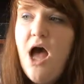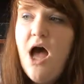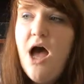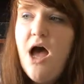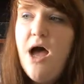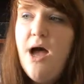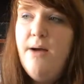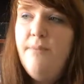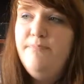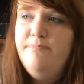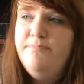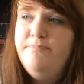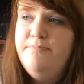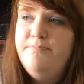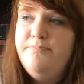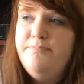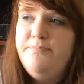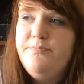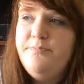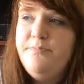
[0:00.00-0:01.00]

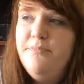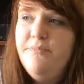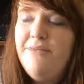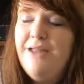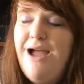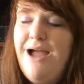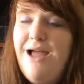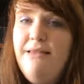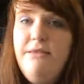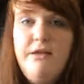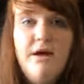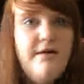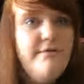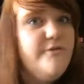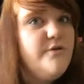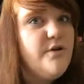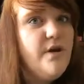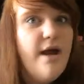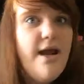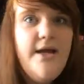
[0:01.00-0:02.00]
I
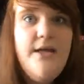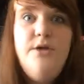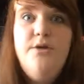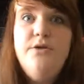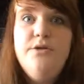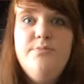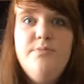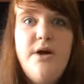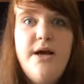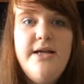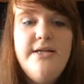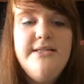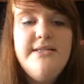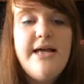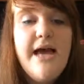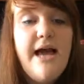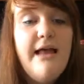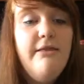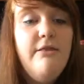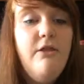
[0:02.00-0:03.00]
love trying new spreads.
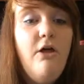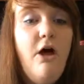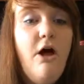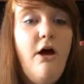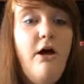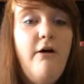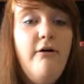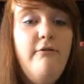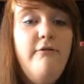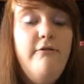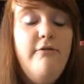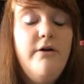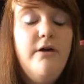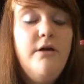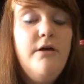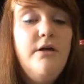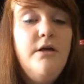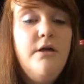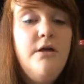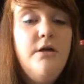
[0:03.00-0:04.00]
I love
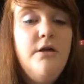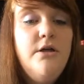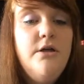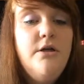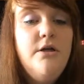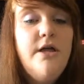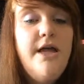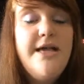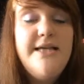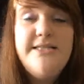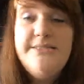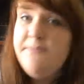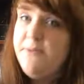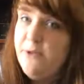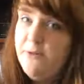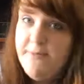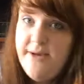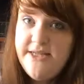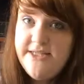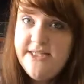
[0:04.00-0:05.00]

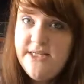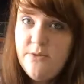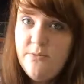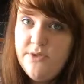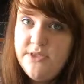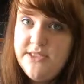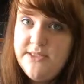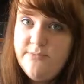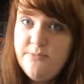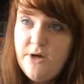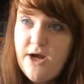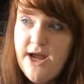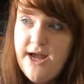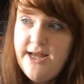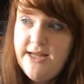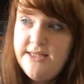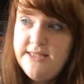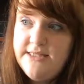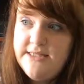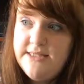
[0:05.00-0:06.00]
experimenting with
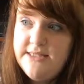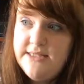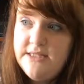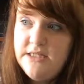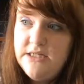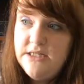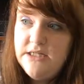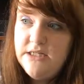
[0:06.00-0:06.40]
spreads.